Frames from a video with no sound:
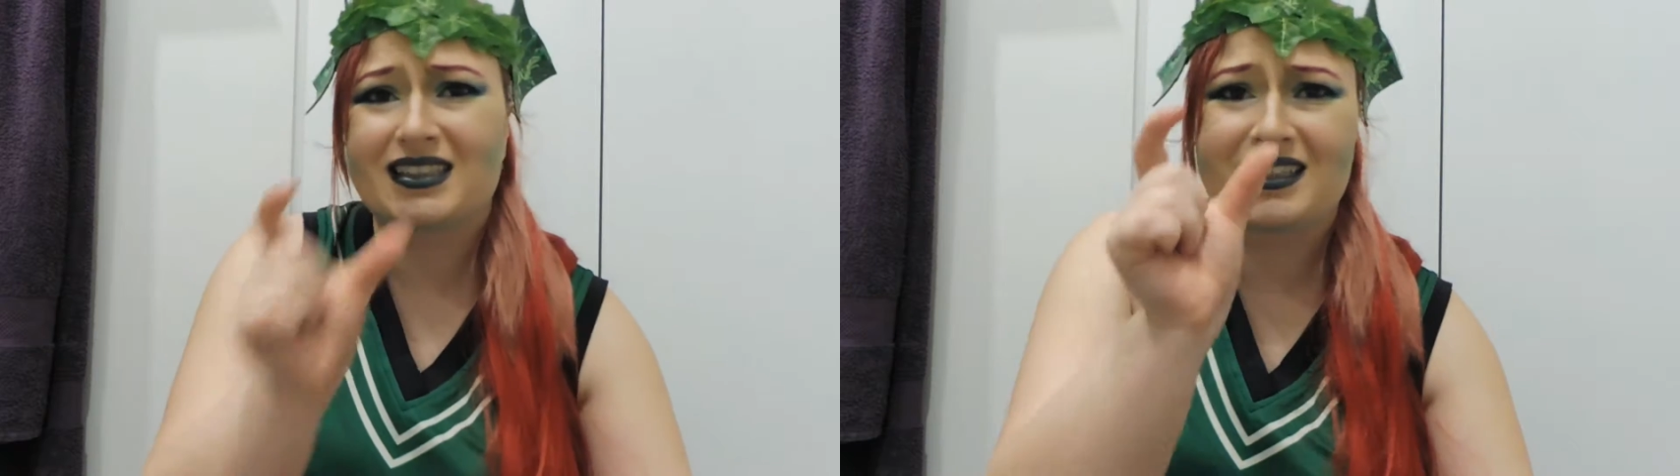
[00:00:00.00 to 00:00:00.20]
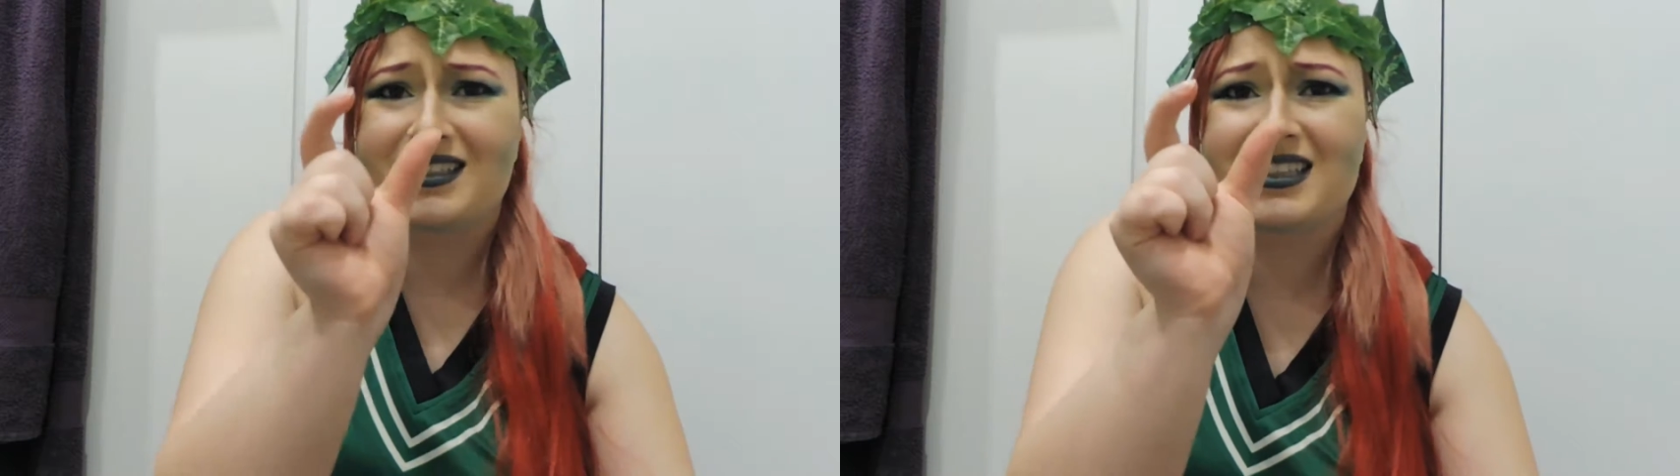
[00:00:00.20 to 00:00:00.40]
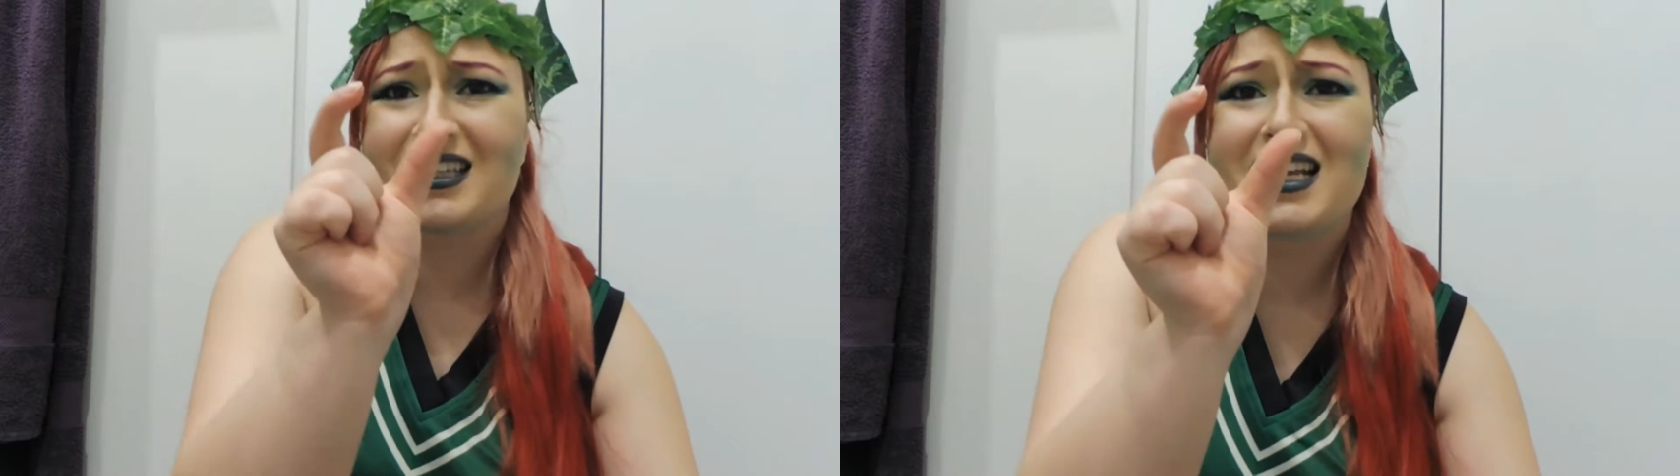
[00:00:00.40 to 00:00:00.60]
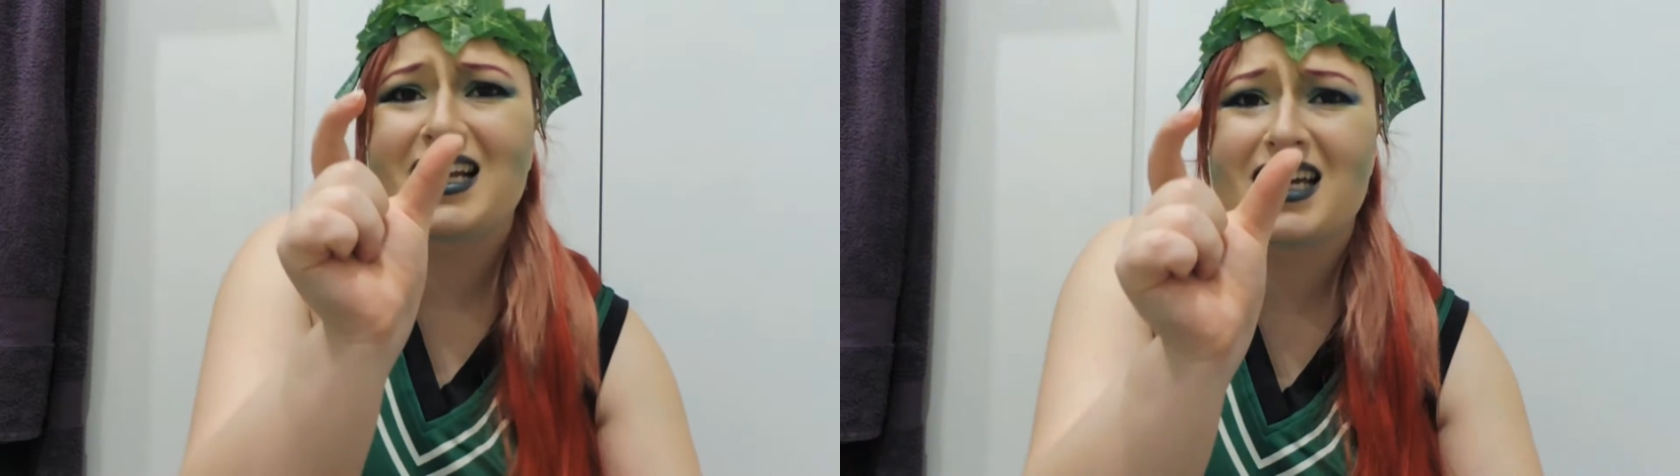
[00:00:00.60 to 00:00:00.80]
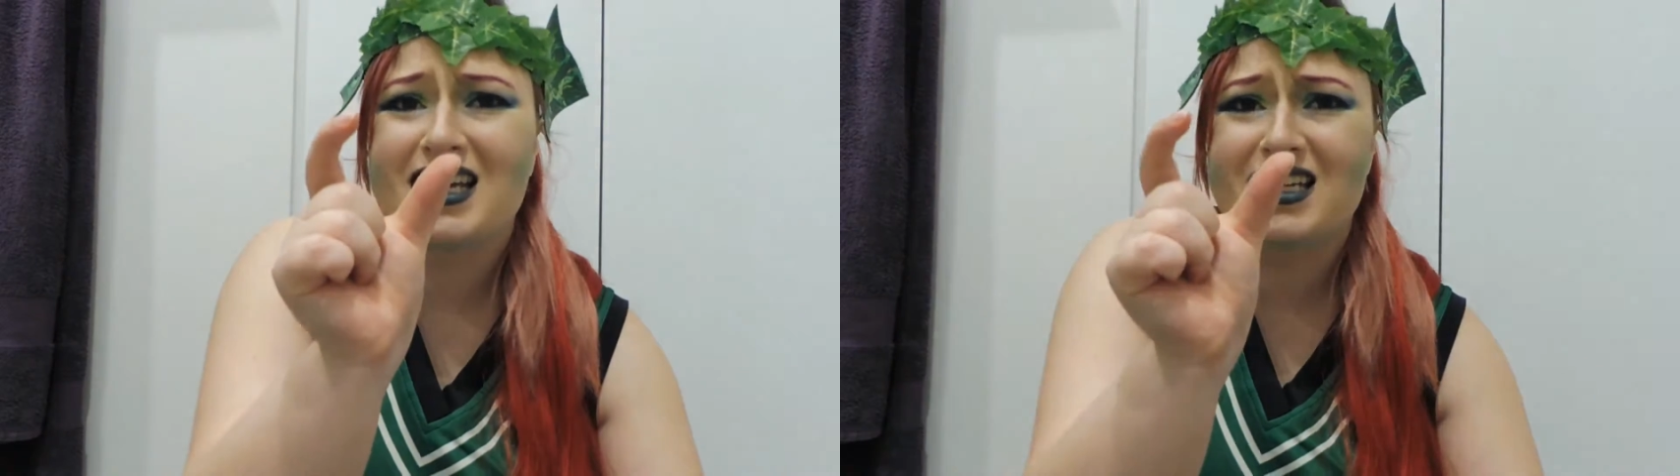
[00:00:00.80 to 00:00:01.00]
They're
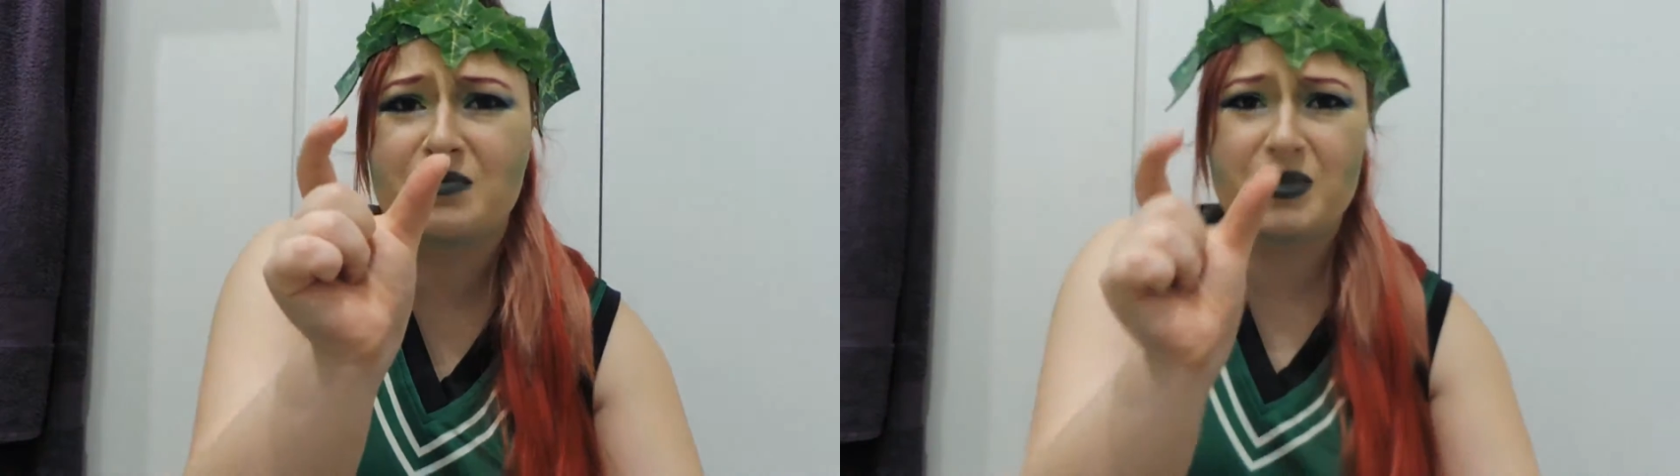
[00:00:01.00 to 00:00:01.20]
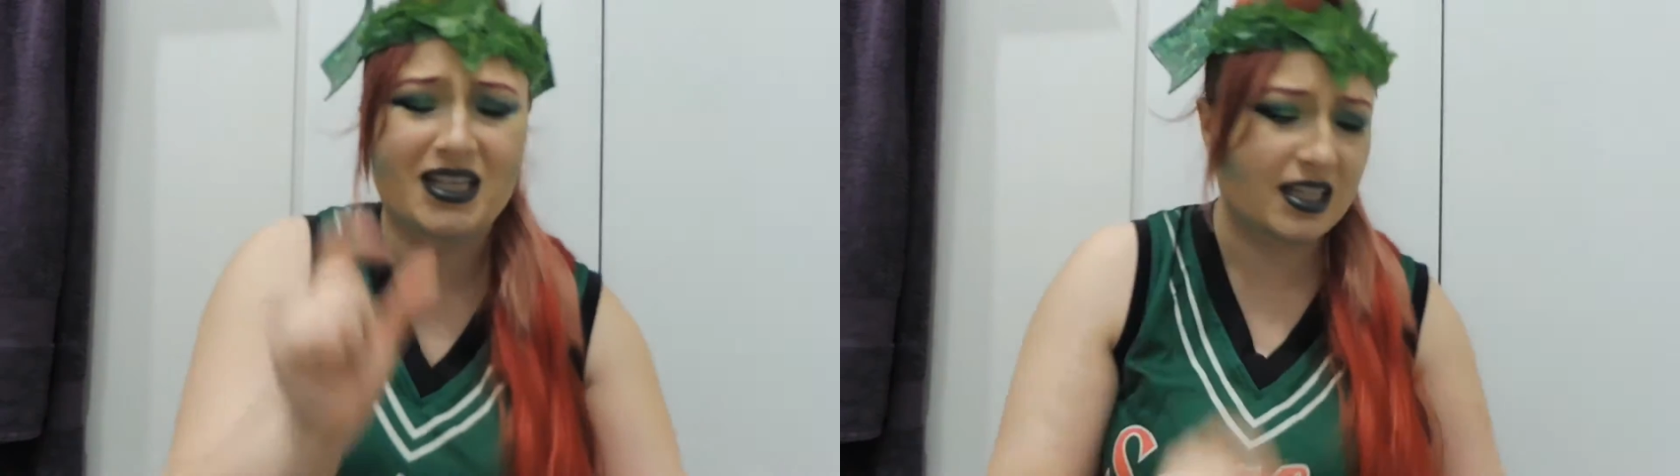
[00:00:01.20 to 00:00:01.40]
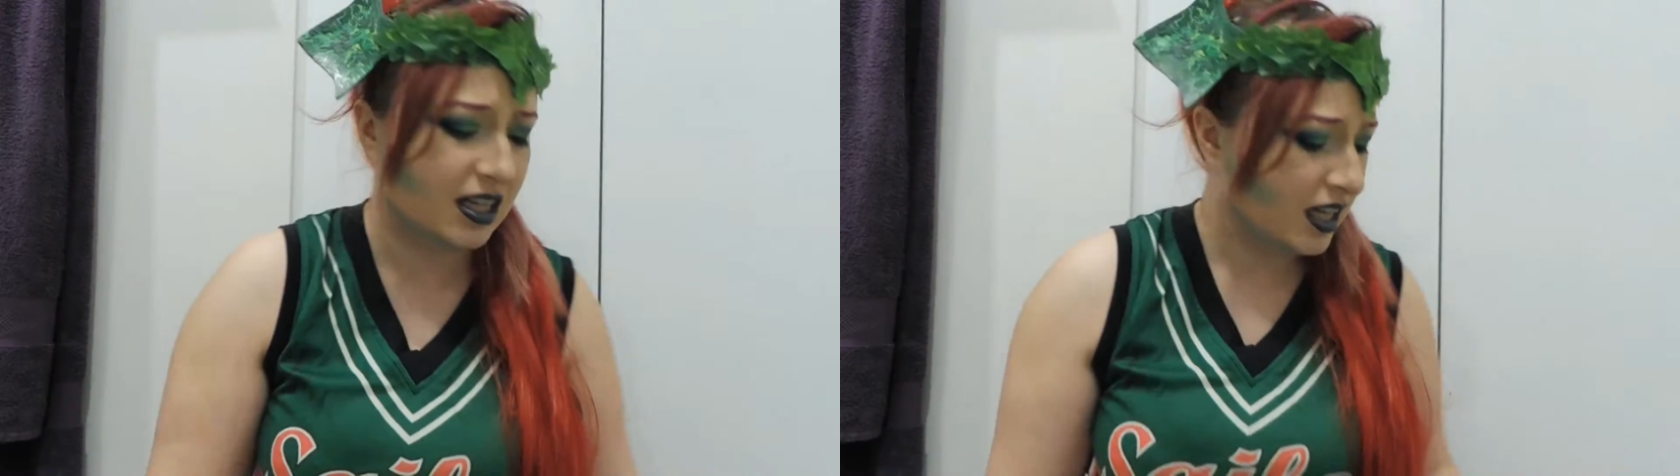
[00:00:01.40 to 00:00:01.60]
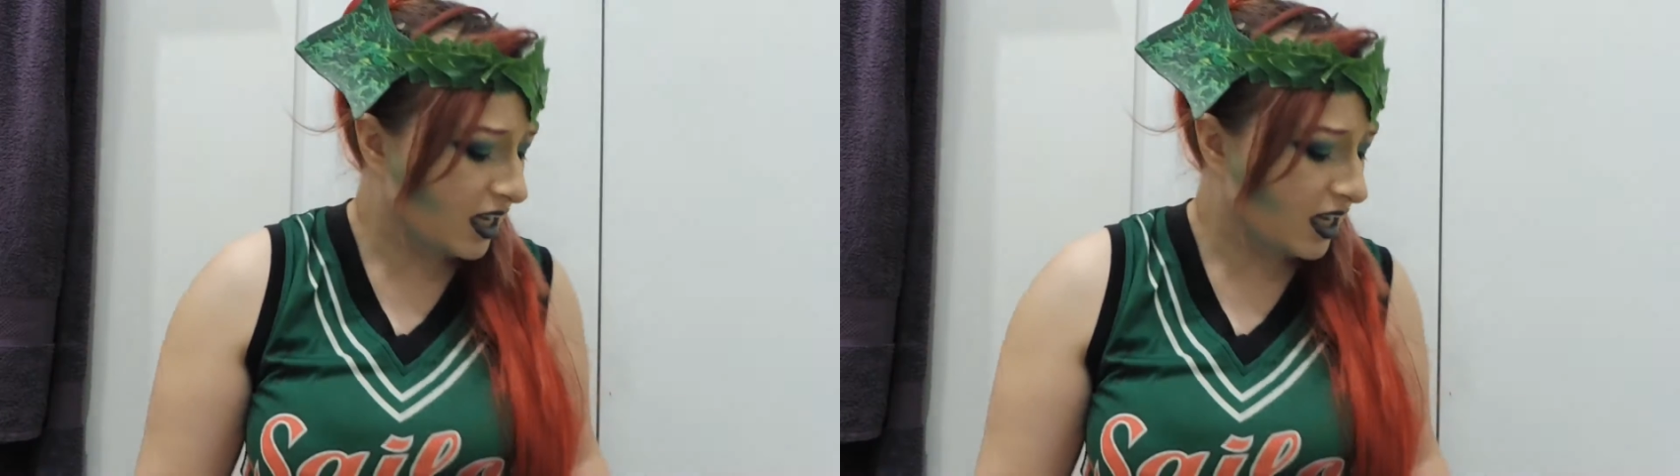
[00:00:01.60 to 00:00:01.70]
like this big.